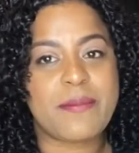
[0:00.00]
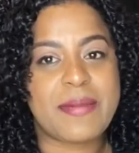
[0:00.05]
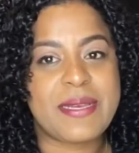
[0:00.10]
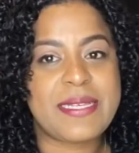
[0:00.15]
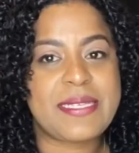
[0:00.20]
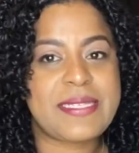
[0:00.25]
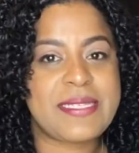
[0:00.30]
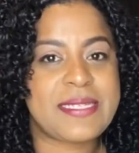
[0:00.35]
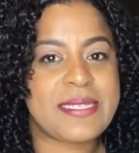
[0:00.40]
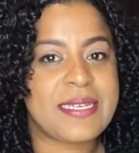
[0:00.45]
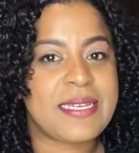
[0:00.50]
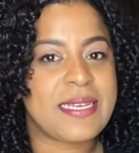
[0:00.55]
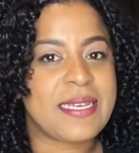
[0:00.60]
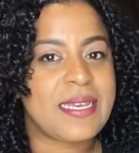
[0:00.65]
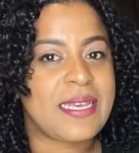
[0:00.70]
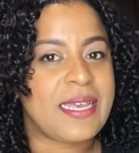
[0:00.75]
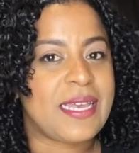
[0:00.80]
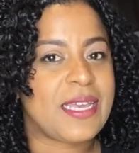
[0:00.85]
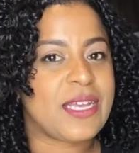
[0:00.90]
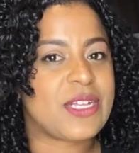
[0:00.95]
Mist,
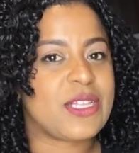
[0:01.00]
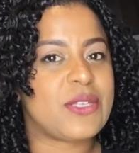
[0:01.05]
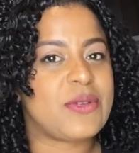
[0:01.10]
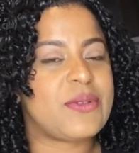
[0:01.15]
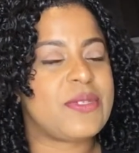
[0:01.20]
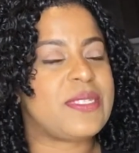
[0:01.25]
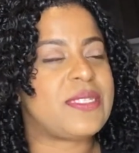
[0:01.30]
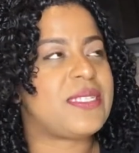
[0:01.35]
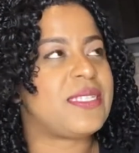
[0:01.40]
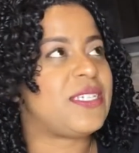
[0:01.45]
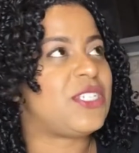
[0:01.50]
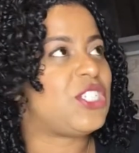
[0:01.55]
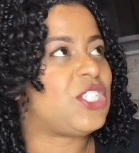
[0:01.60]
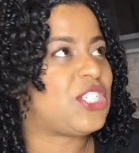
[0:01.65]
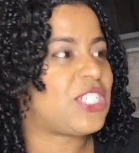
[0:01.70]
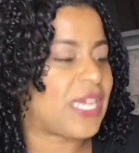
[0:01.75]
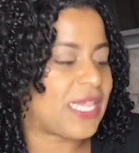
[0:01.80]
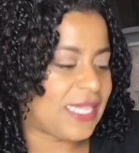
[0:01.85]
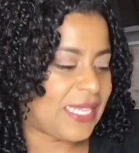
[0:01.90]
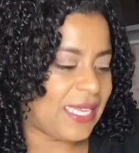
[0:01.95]
includes the
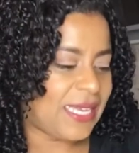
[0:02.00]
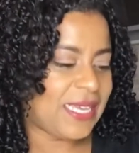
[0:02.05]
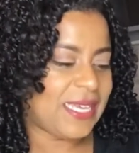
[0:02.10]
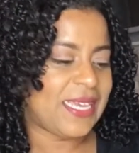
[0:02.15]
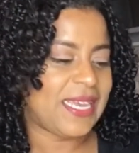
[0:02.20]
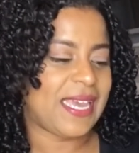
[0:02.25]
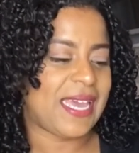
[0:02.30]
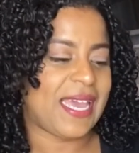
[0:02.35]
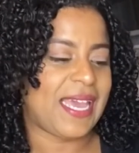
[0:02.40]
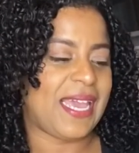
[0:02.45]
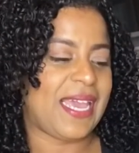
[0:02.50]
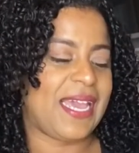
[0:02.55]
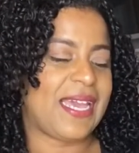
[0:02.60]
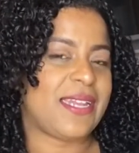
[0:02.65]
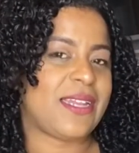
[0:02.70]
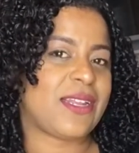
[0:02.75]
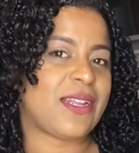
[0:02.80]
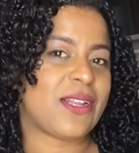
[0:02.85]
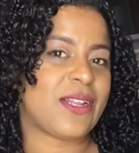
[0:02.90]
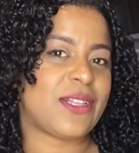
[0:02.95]
jelly,
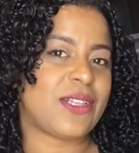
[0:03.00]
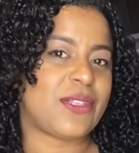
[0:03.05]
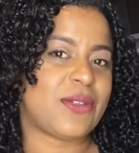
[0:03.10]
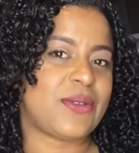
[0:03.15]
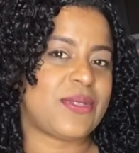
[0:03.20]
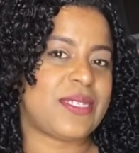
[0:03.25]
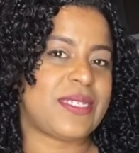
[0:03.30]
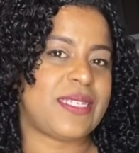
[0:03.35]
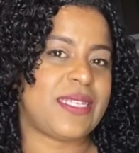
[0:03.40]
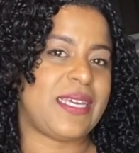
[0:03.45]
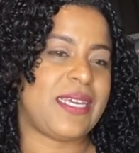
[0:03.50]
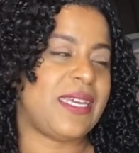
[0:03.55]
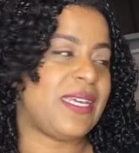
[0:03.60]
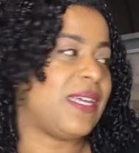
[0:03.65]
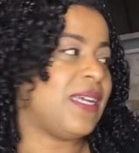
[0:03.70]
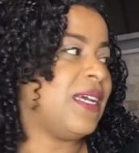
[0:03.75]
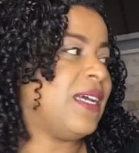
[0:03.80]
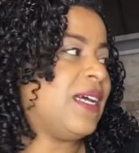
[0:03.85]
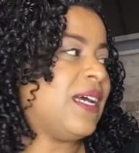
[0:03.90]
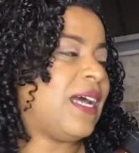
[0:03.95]
and it includes the
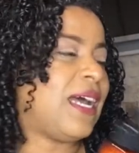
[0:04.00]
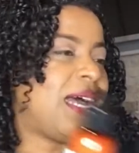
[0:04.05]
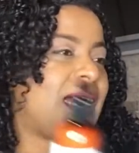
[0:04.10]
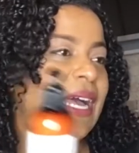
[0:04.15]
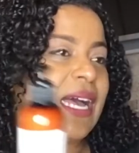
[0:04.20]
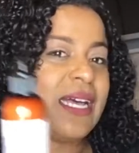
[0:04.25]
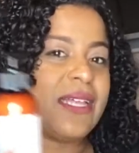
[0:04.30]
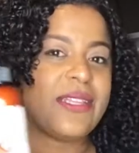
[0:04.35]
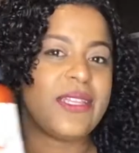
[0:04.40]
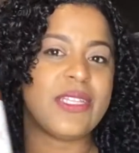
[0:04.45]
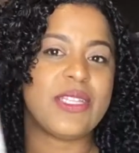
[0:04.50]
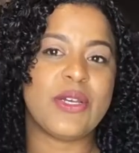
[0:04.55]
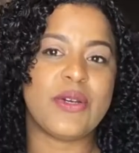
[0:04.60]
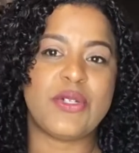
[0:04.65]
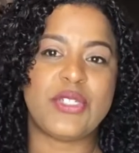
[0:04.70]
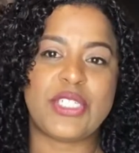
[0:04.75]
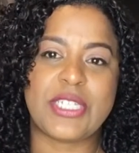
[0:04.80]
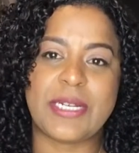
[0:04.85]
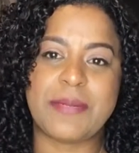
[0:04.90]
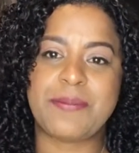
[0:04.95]

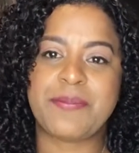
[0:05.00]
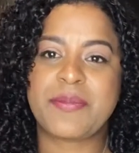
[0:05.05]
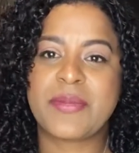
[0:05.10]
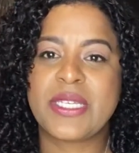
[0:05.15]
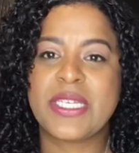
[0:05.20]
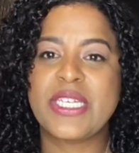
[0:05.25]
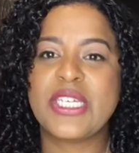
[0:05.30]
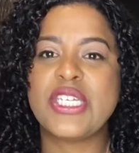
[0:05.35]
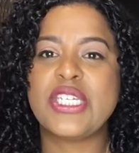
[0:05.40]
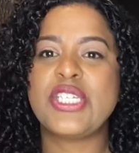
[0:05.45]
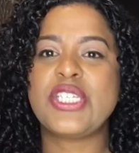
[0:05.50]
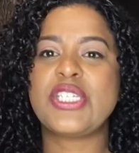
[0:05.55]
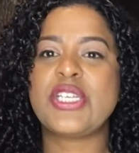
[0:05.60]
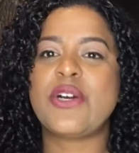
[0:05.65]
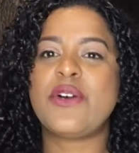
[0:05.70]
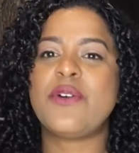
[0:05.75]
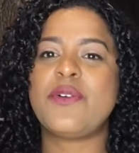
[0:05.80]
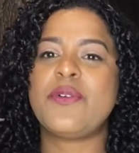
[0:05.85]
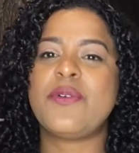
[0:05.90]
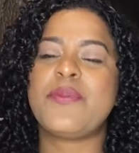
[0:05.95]
lotion.
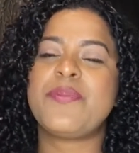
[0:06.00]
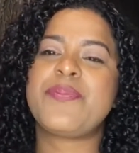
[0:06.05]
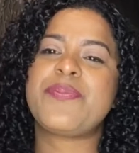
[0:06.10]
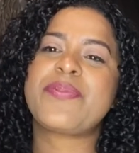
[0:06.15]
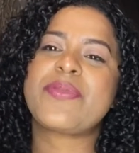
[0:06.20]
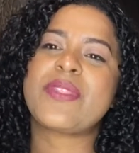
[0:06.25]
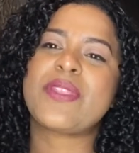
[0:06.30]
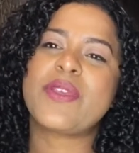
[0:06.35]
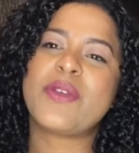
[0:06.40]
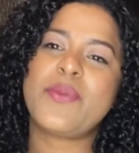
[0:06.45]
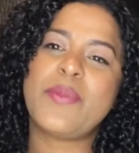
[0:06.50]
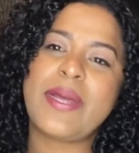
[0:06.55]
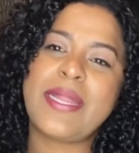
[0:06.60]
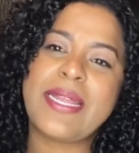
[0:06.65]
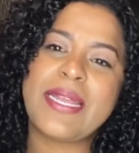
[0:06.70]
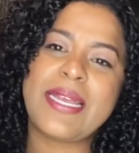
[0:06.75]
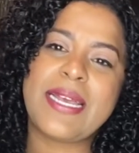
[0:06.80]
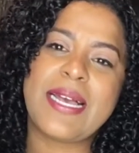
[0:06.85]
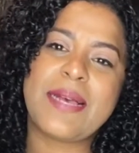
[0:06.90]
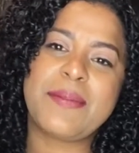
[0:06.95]
So when
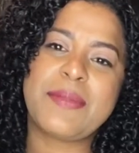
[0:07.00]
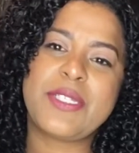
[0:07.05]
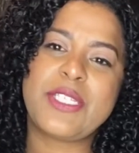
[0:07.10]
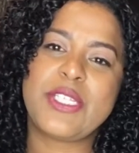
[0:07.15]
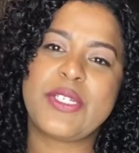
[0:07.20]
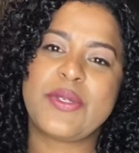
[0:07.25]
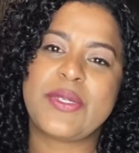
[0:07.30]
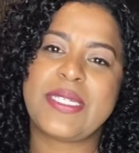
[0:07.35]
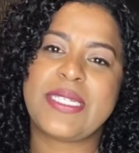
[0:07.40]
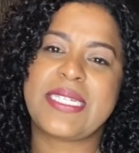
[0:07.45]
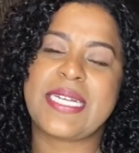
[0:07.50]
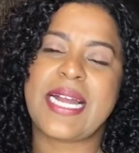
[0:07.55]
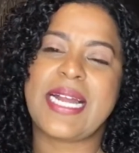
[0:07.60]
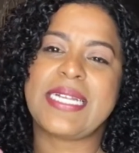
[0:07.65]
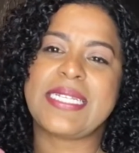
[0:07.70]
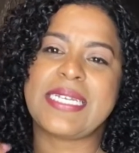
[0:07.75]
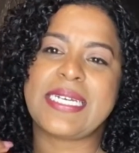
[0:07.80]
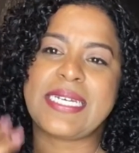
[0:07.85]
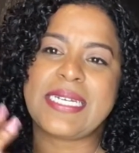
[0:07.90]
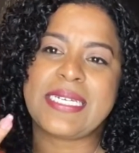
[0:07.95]
it comes to
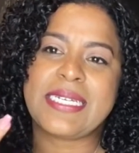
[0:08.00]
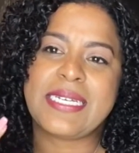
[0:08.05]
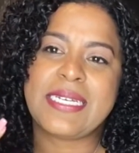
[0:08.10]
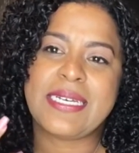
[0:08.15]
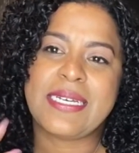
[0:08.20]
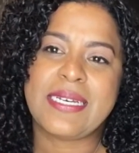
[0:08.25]
styling,